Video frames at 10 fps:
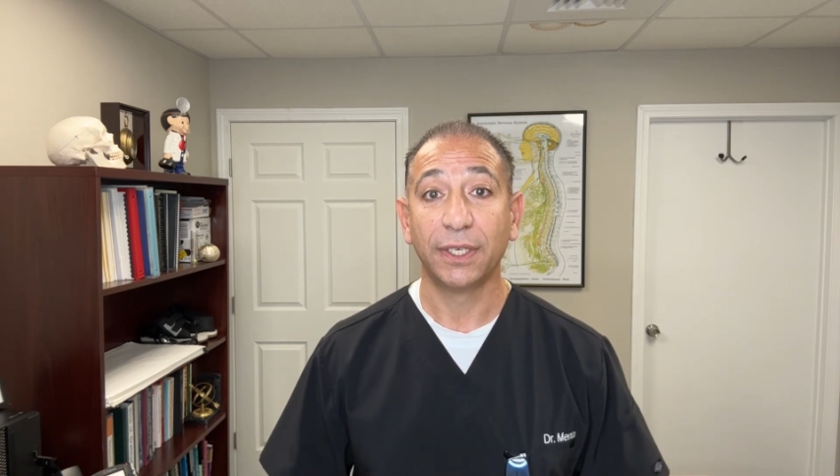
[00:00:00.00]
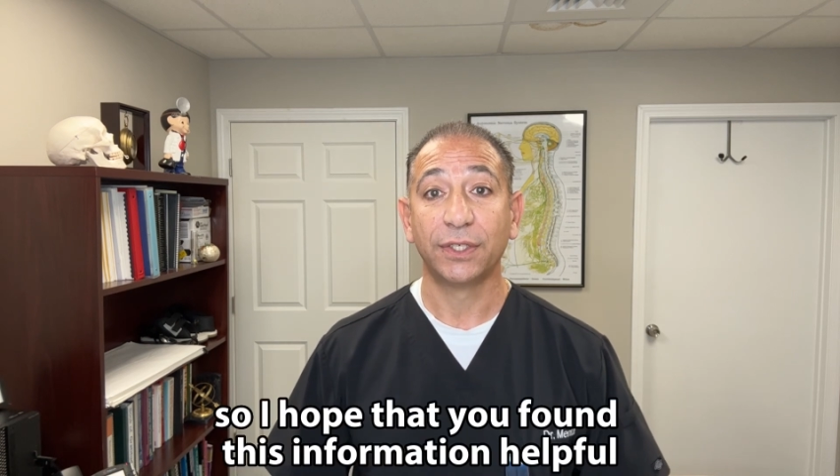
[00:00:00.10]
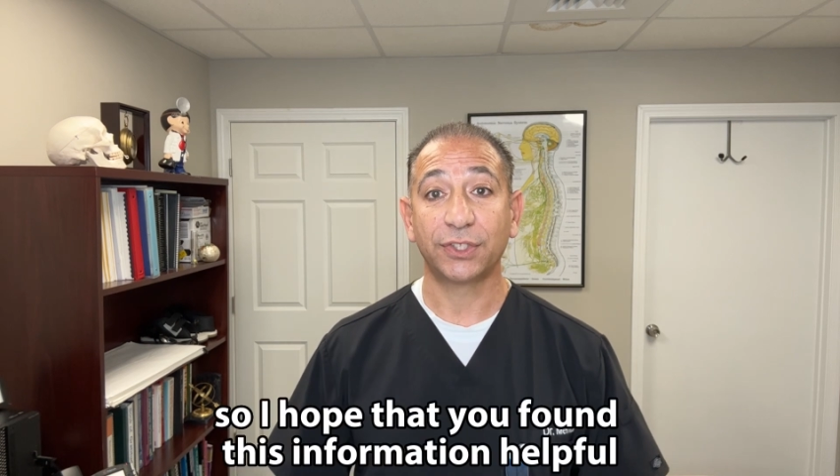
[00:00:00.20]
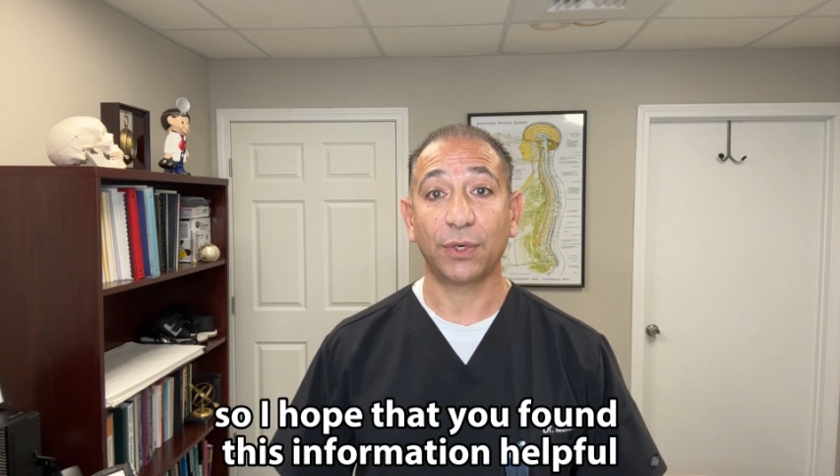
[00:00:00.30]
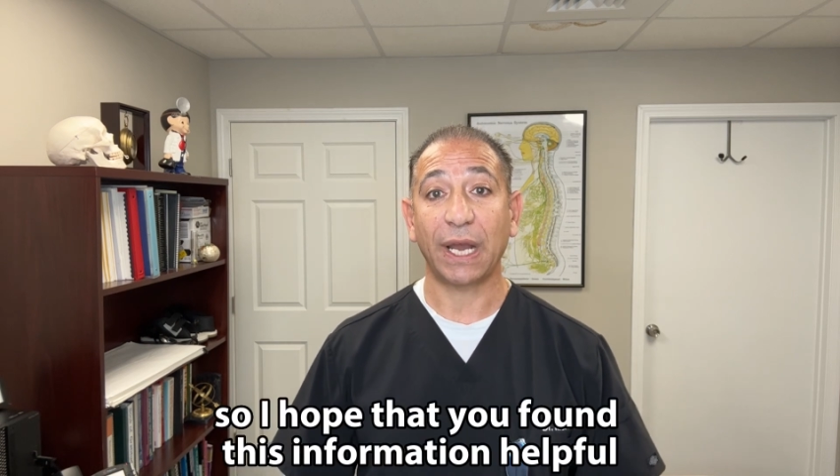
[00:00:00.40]

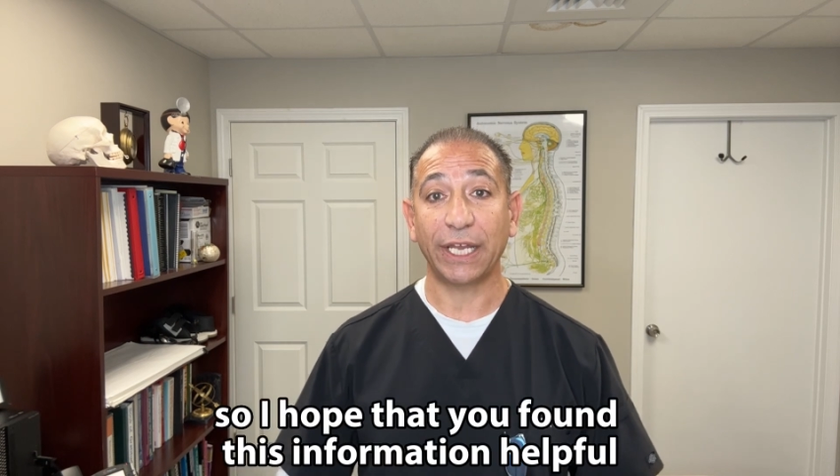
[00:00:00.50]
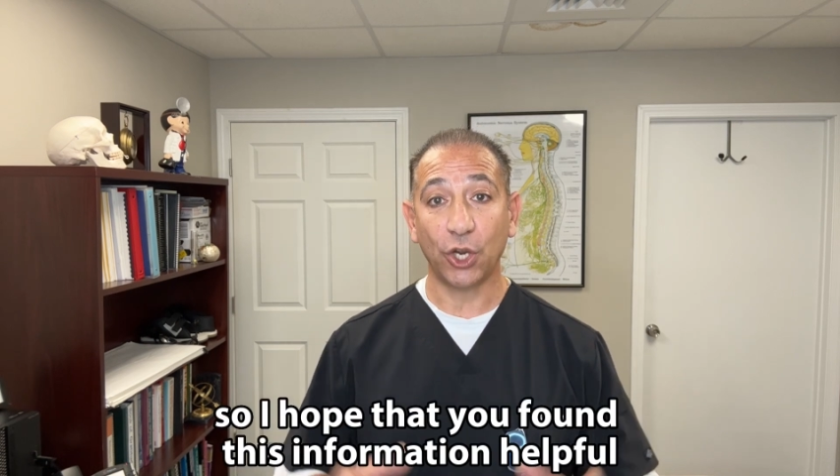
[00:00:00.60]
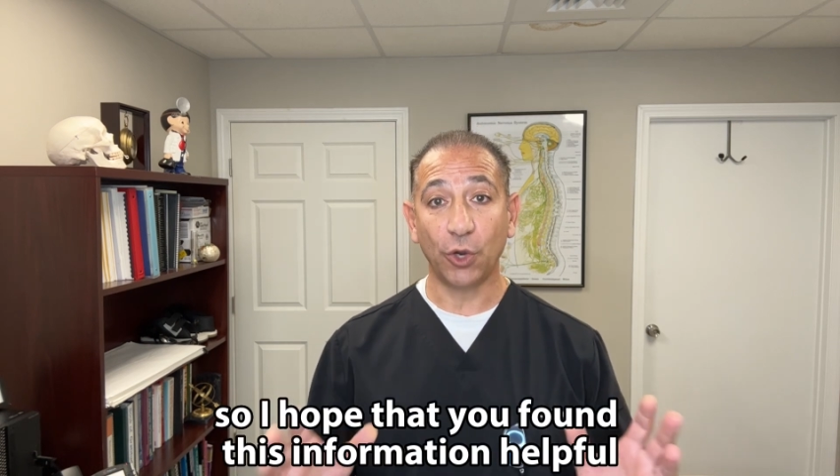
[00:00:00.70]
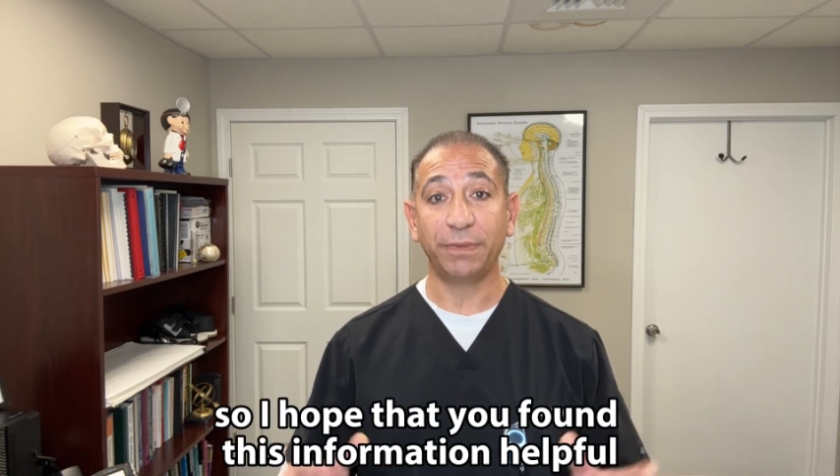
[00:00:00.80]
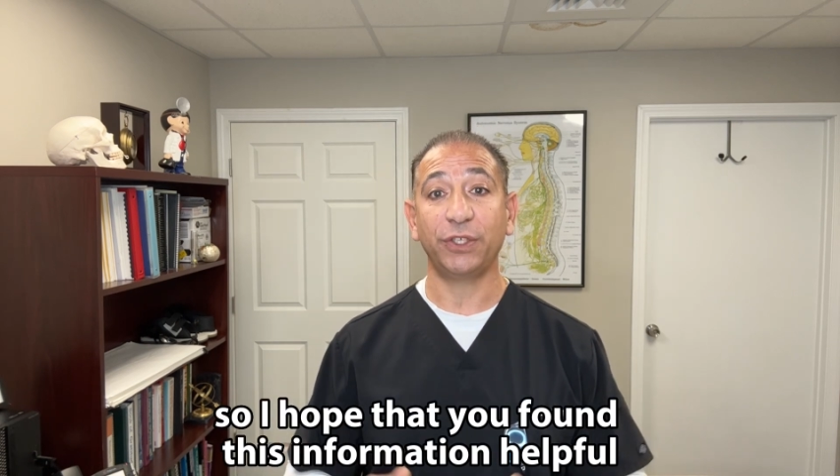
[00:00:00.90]
So I
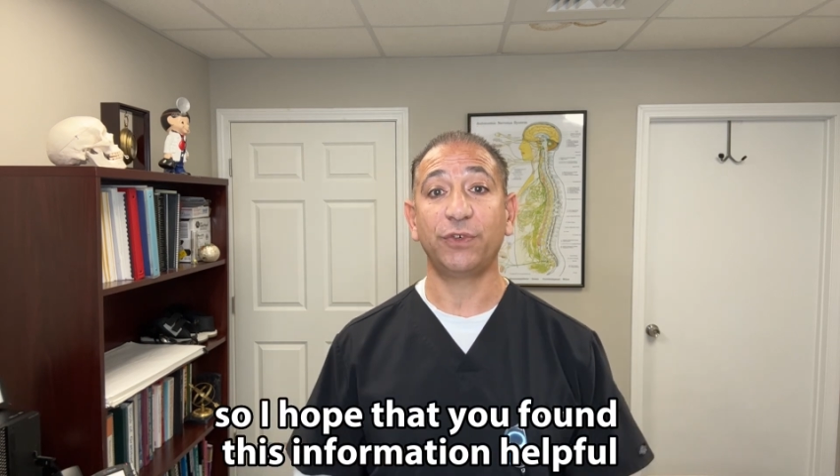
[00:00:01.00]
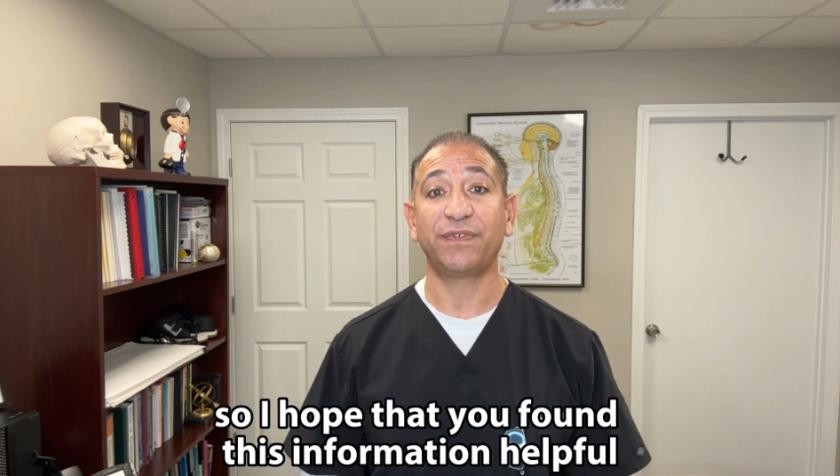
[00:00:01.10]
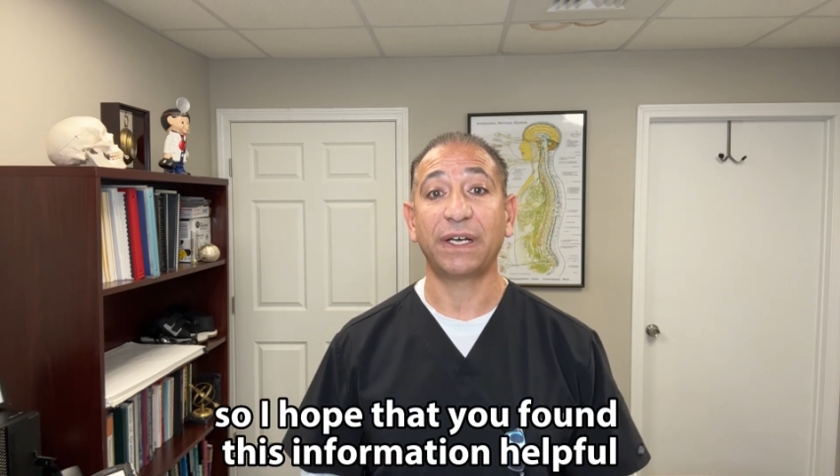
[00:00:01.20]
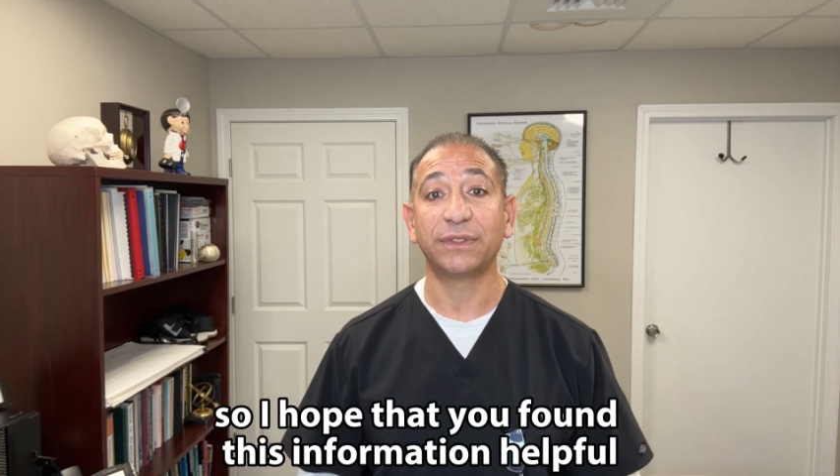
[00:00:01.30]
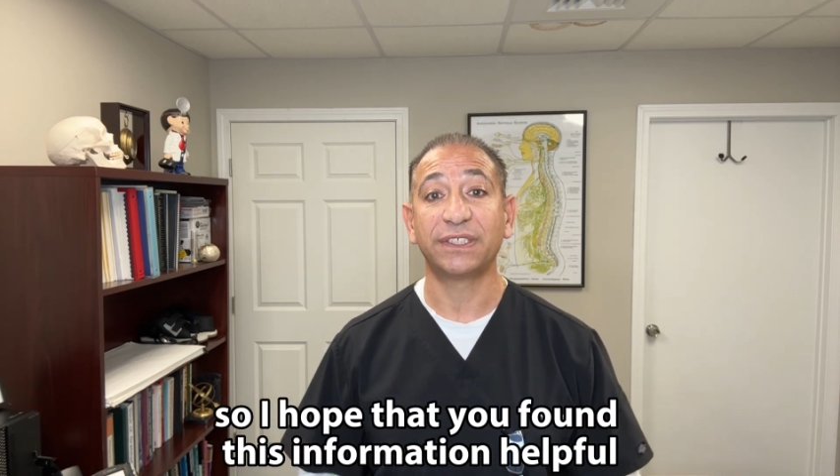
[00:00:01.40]
hope that you found